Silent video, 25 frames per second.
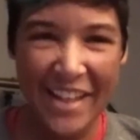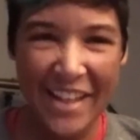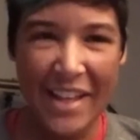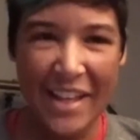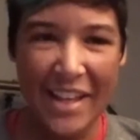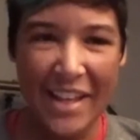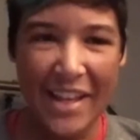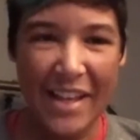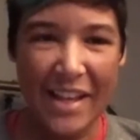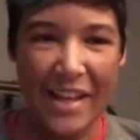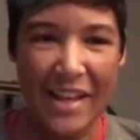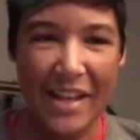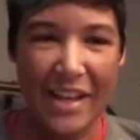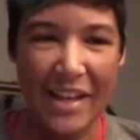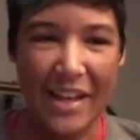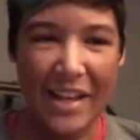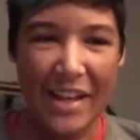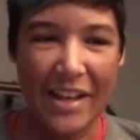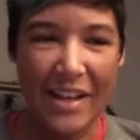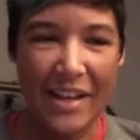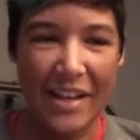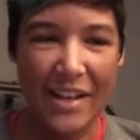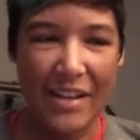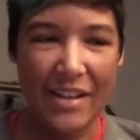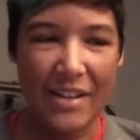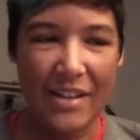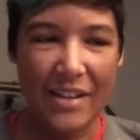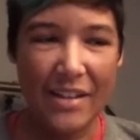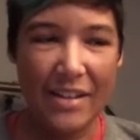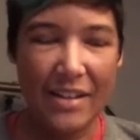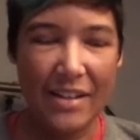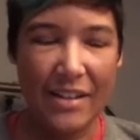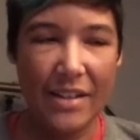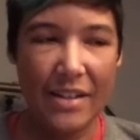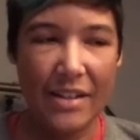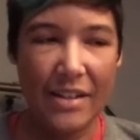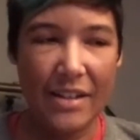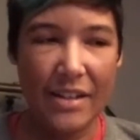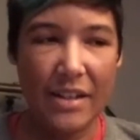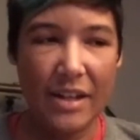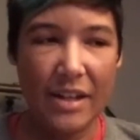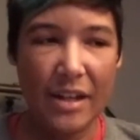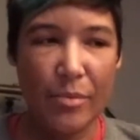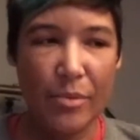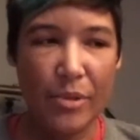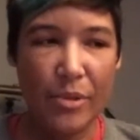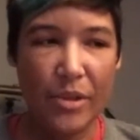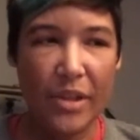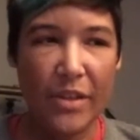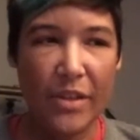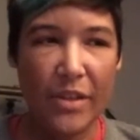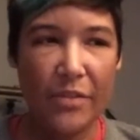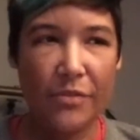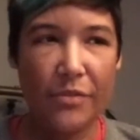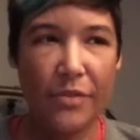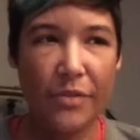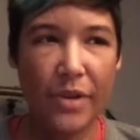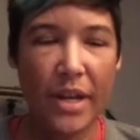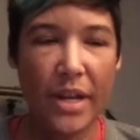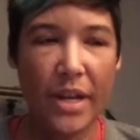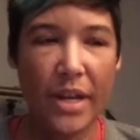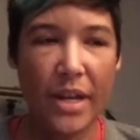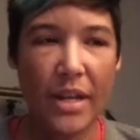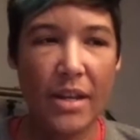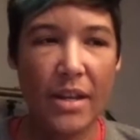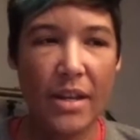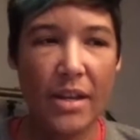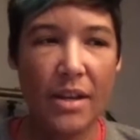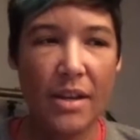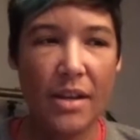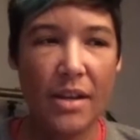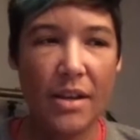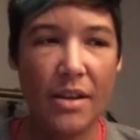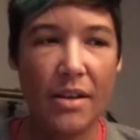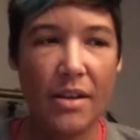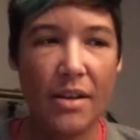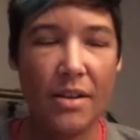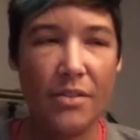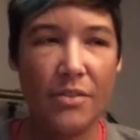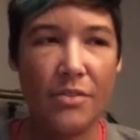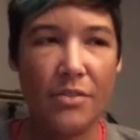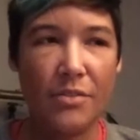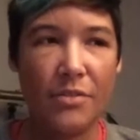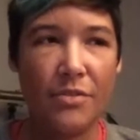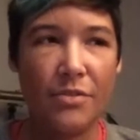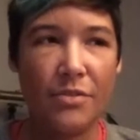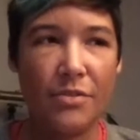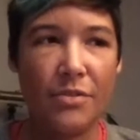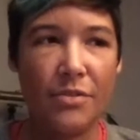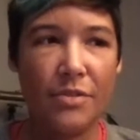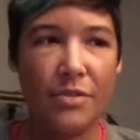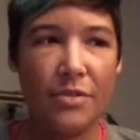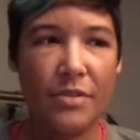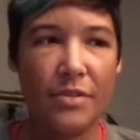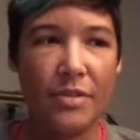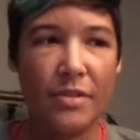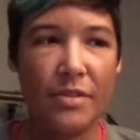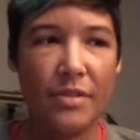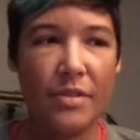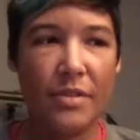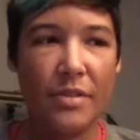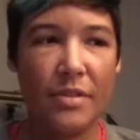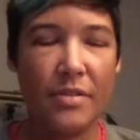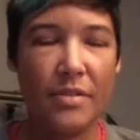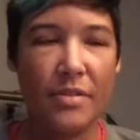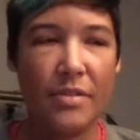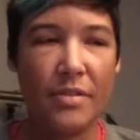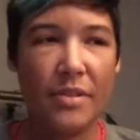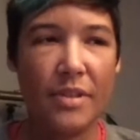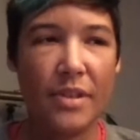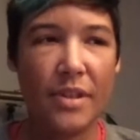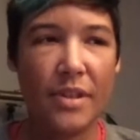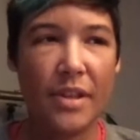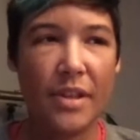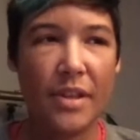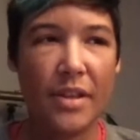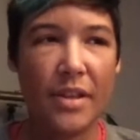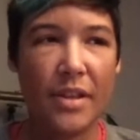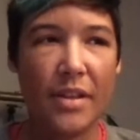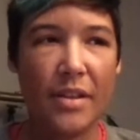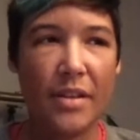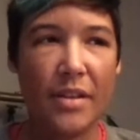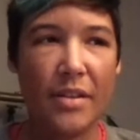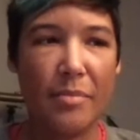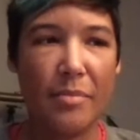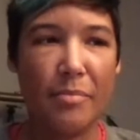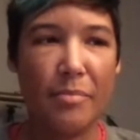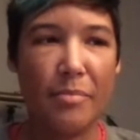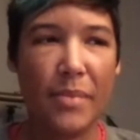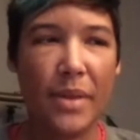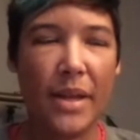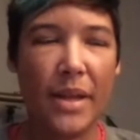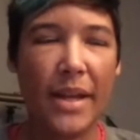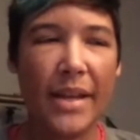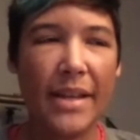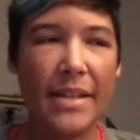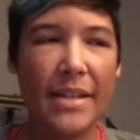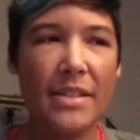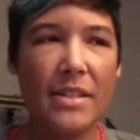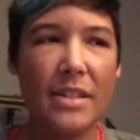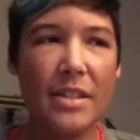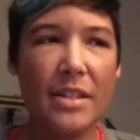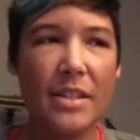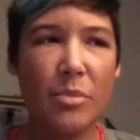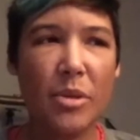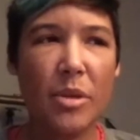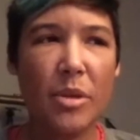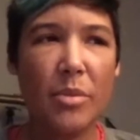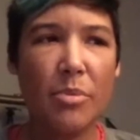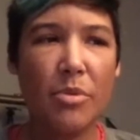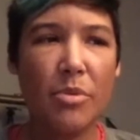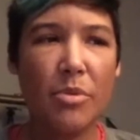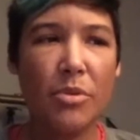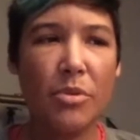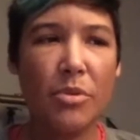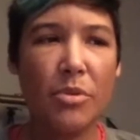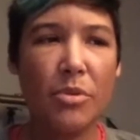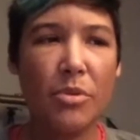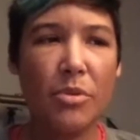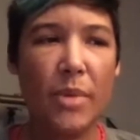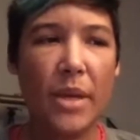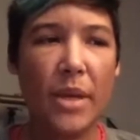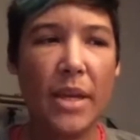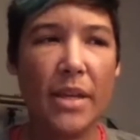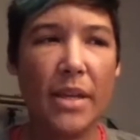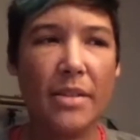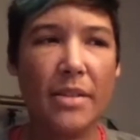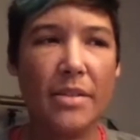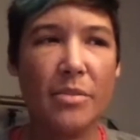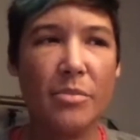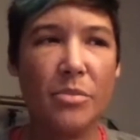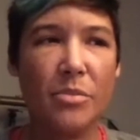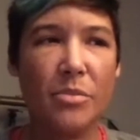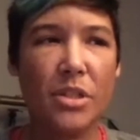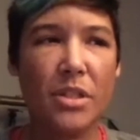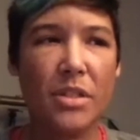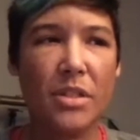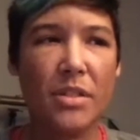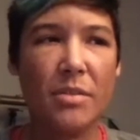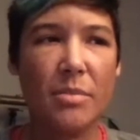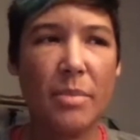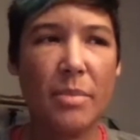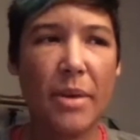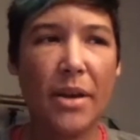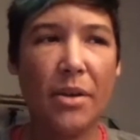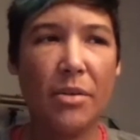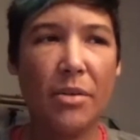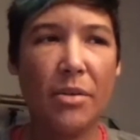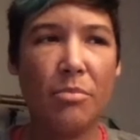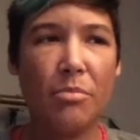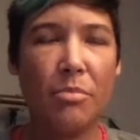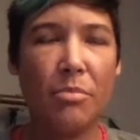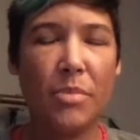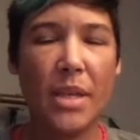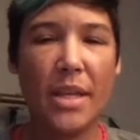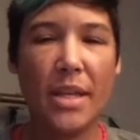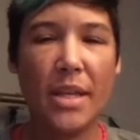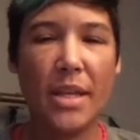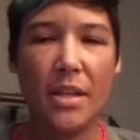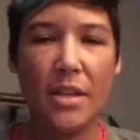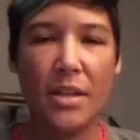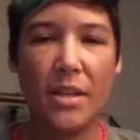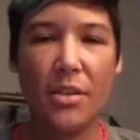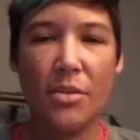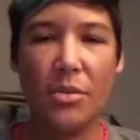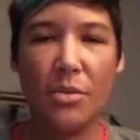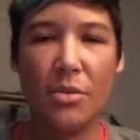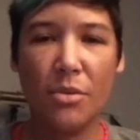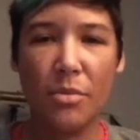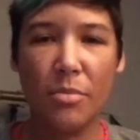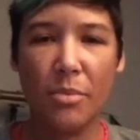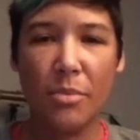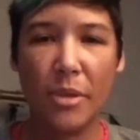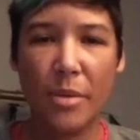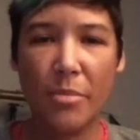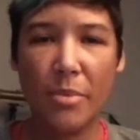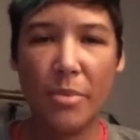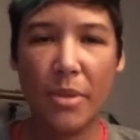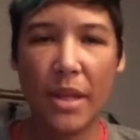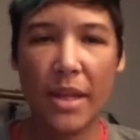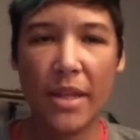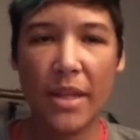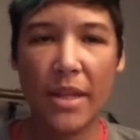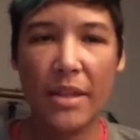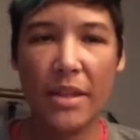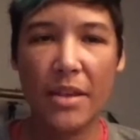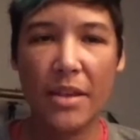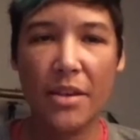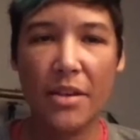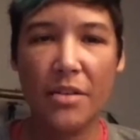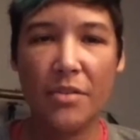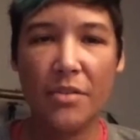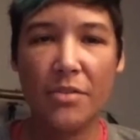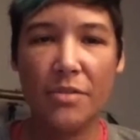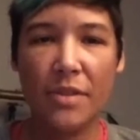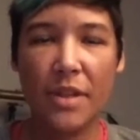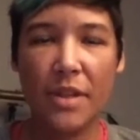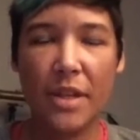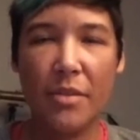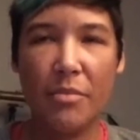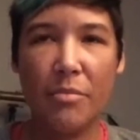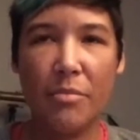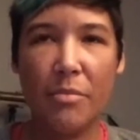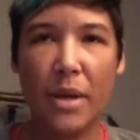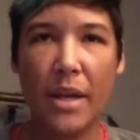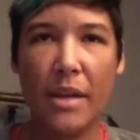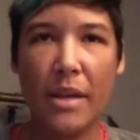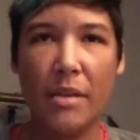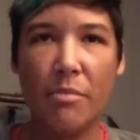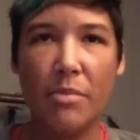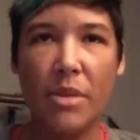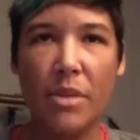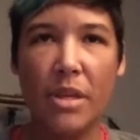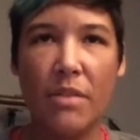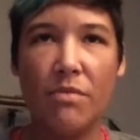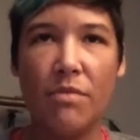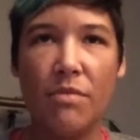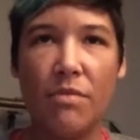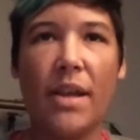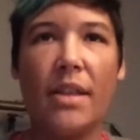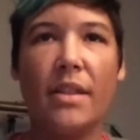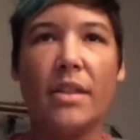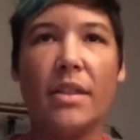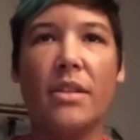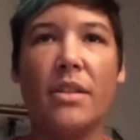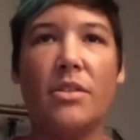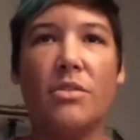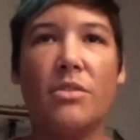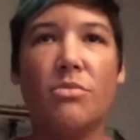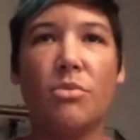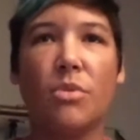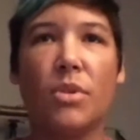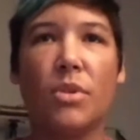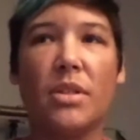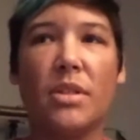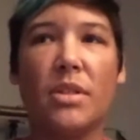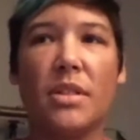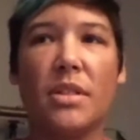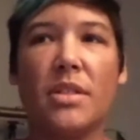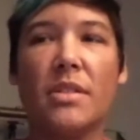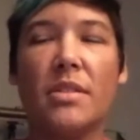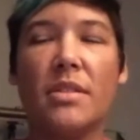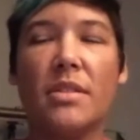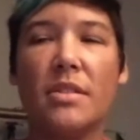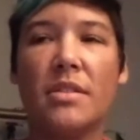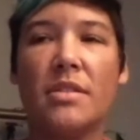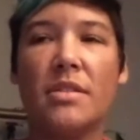uh, I'm really afraid of, um, I guess, like people who make assumptions about me or people I love and might be violent towards us.